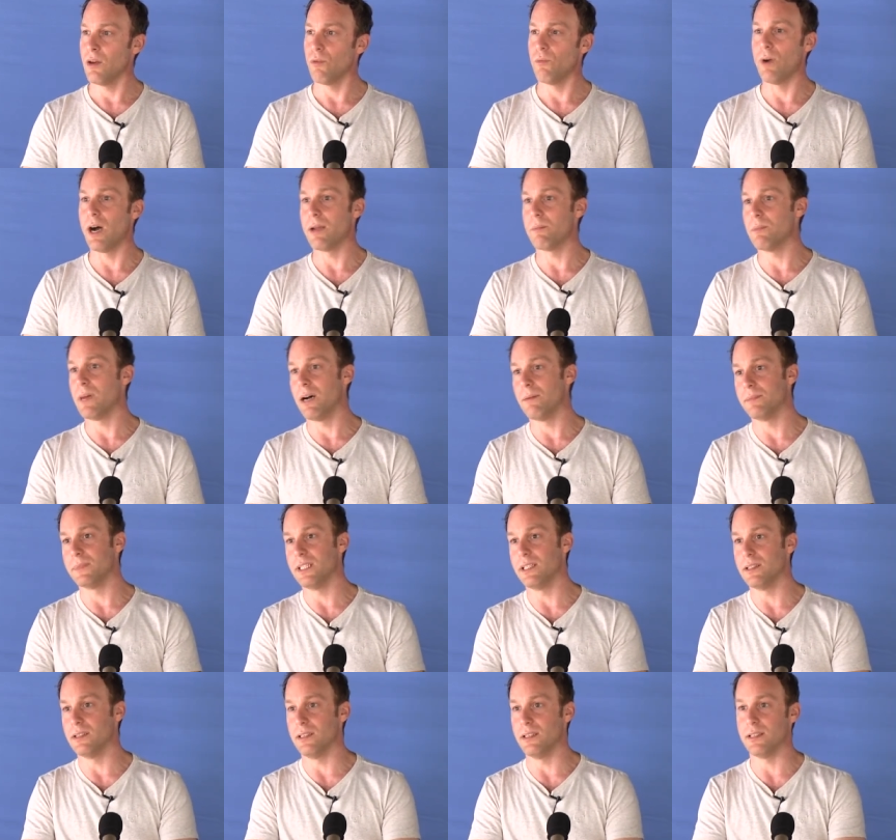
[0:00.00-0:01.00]
Why mom
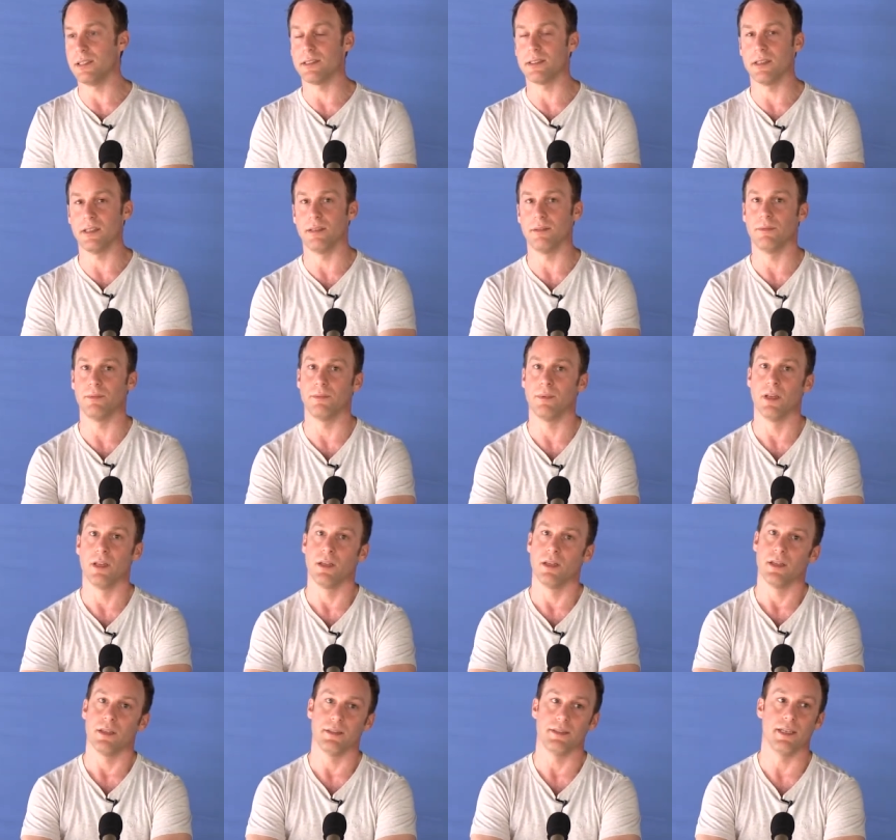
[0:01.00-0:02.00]
did this and
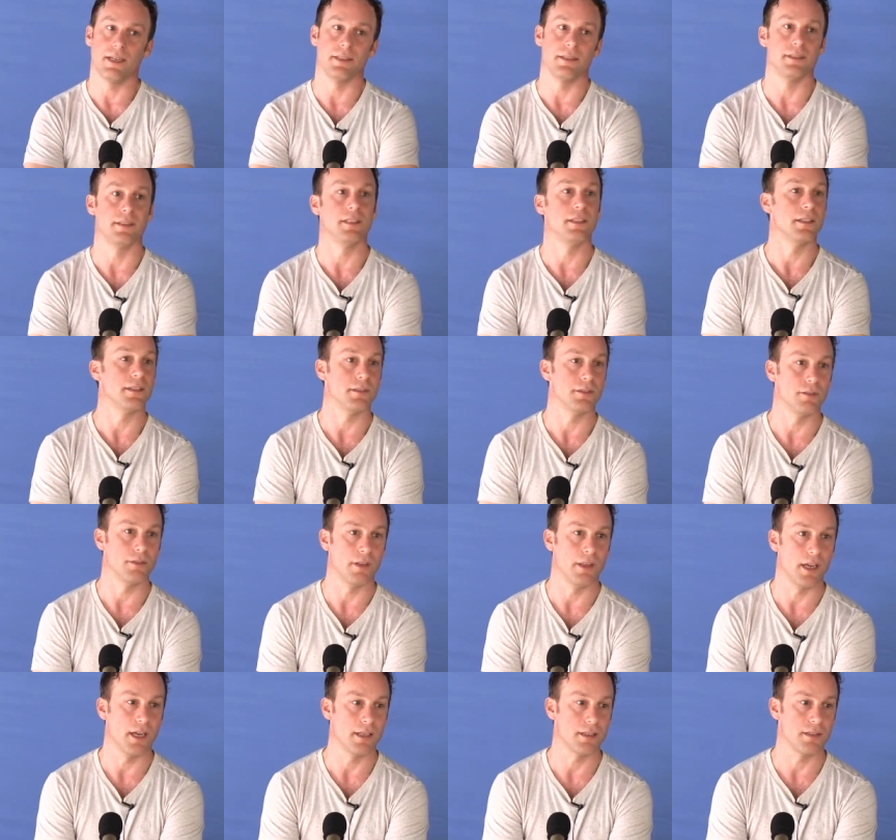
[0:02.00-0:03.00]
that didn't do
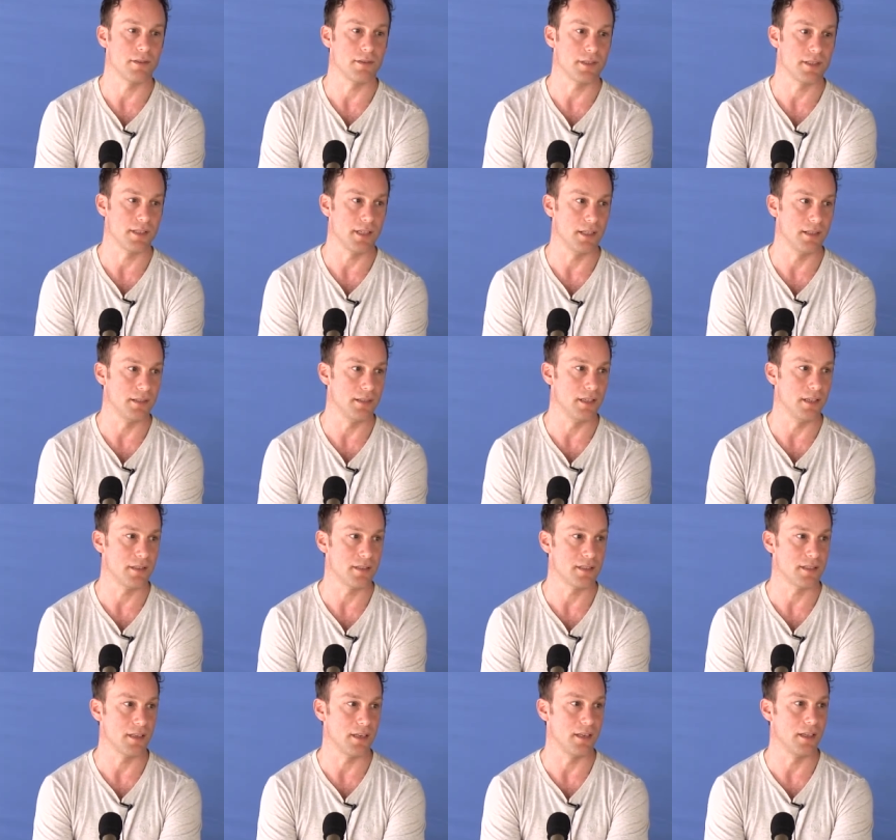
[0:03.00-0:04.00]
that or said
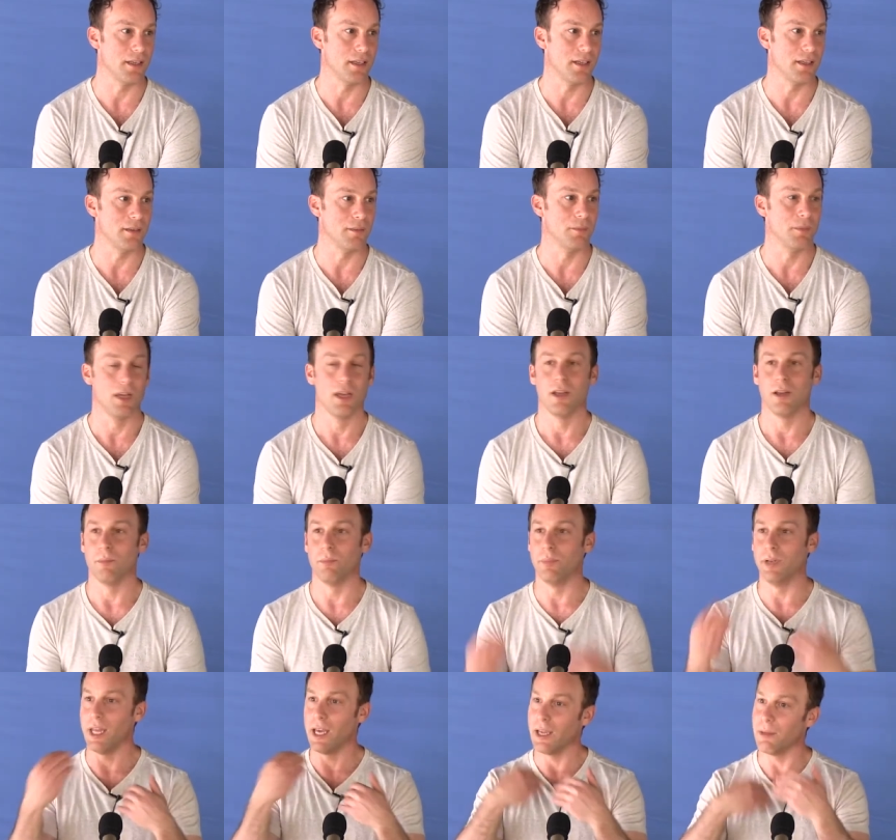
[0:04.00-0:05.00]
this thing and
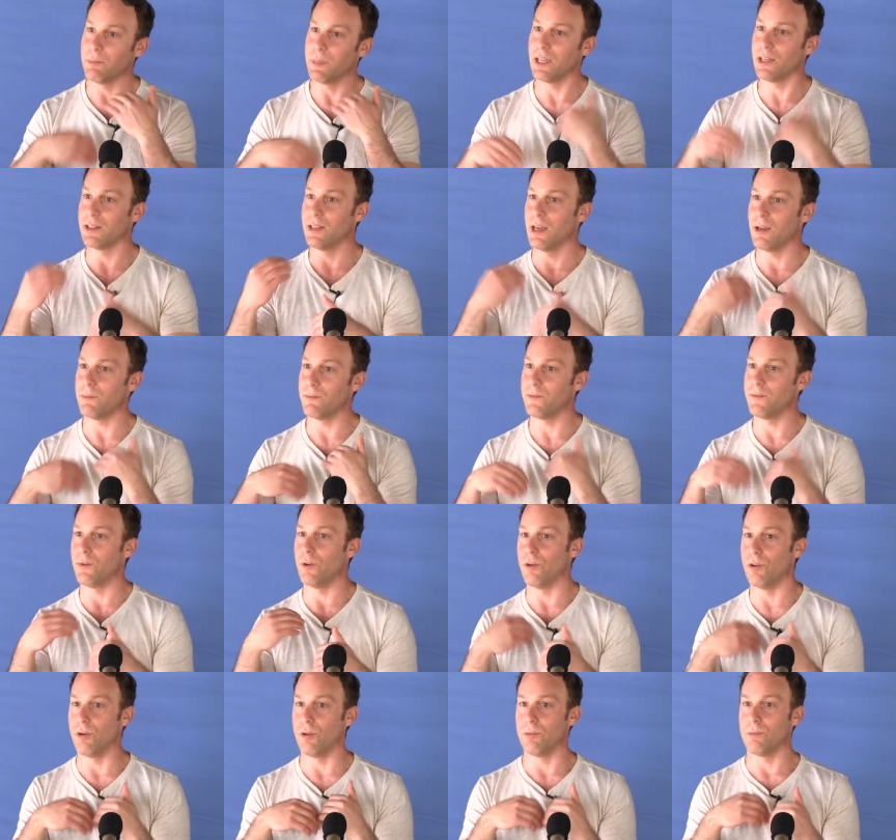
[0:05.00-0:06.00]
blaming them
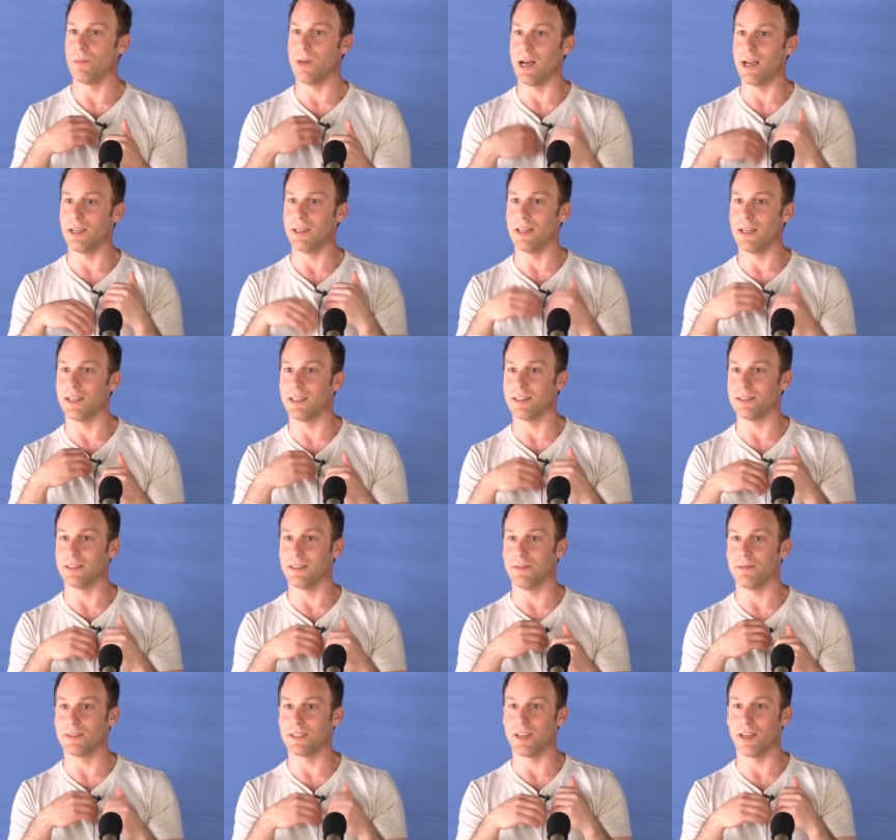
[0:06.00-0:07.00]
for all my
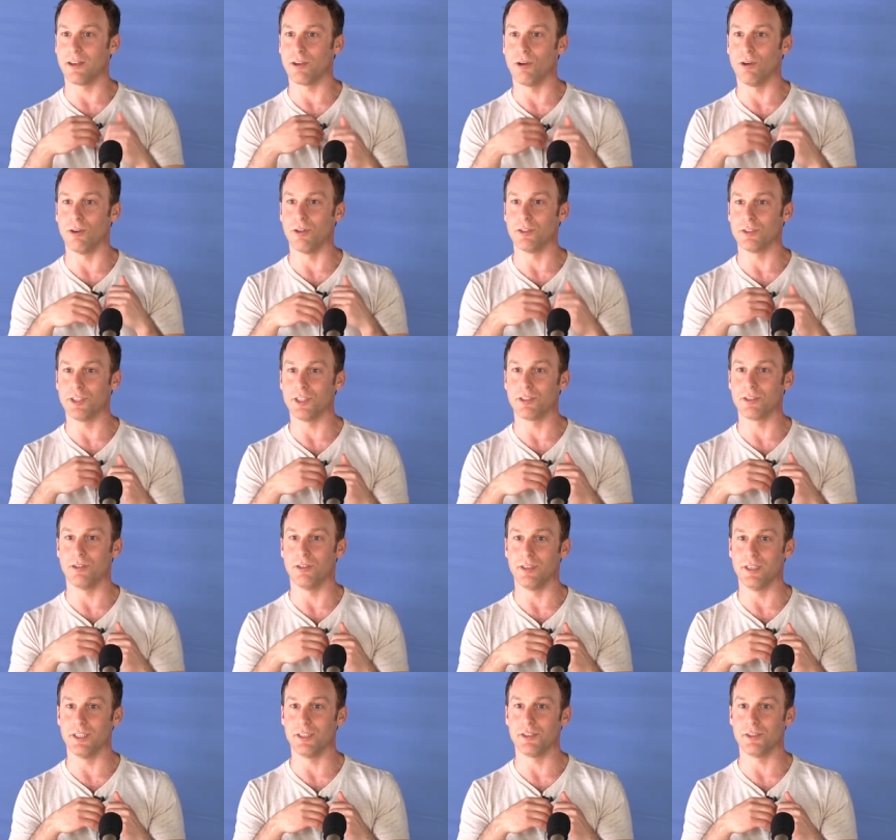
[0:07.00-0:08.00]
negative
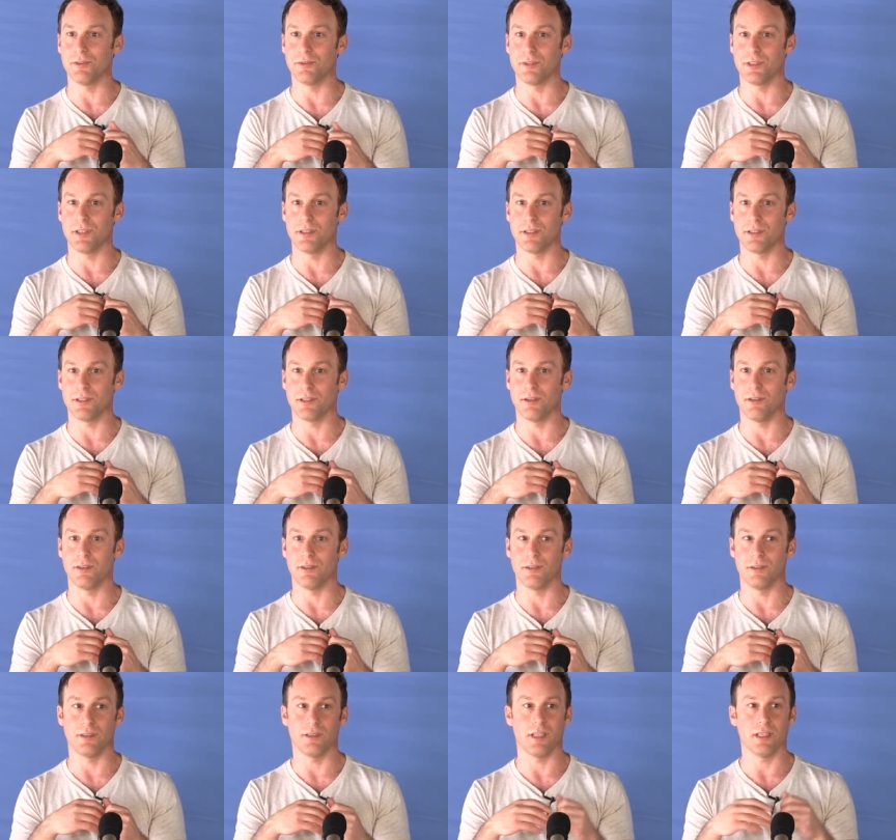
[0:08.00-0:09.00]
psychological issues and so
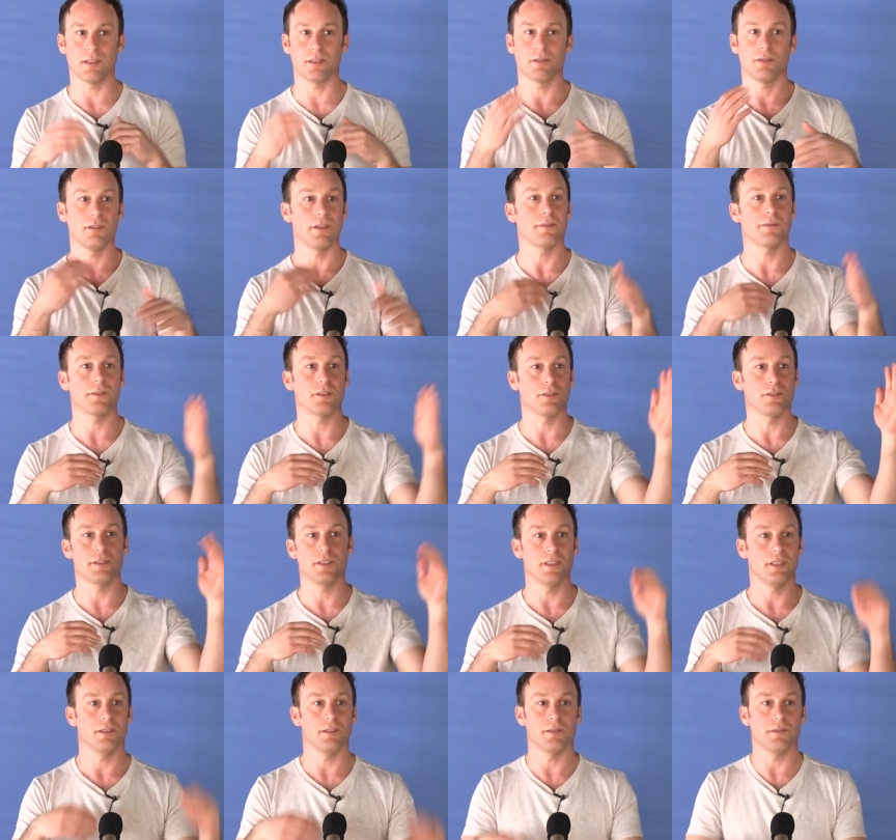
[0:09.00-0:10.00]
on, that could have
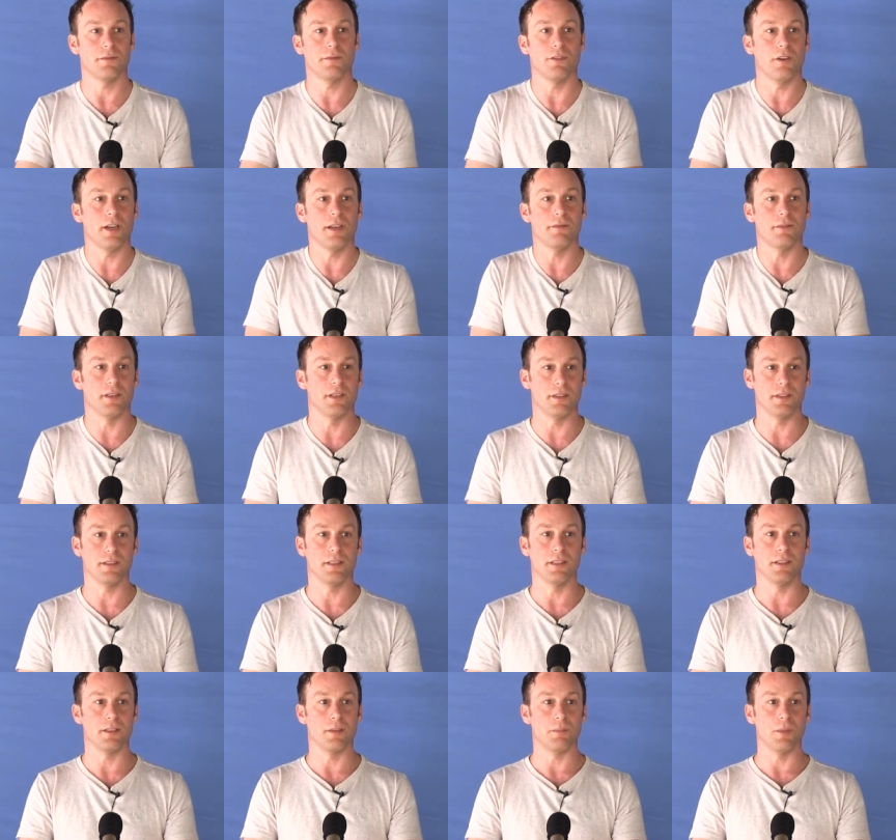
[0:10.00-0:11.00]
continued forever
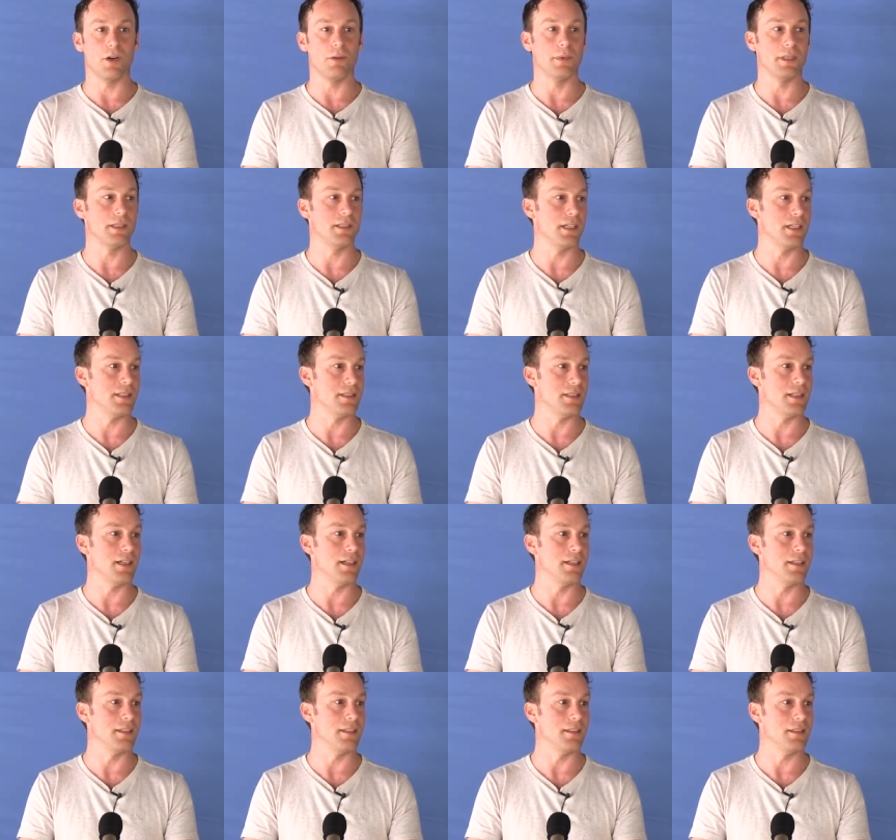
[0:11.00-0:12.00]
until the moment I
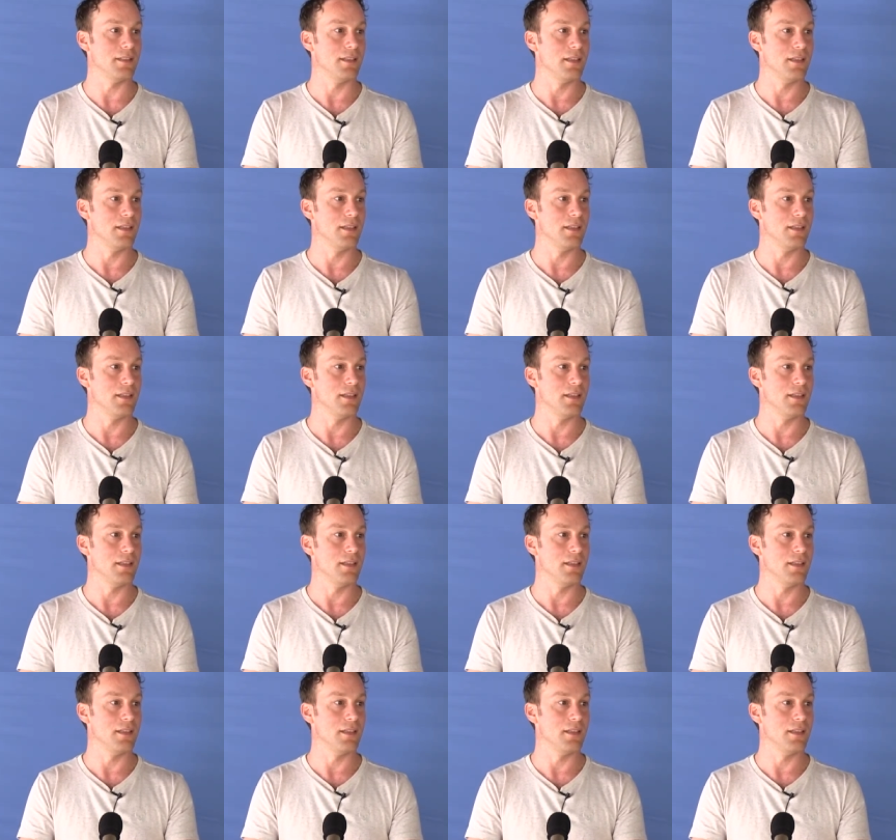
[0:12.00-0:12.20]
died.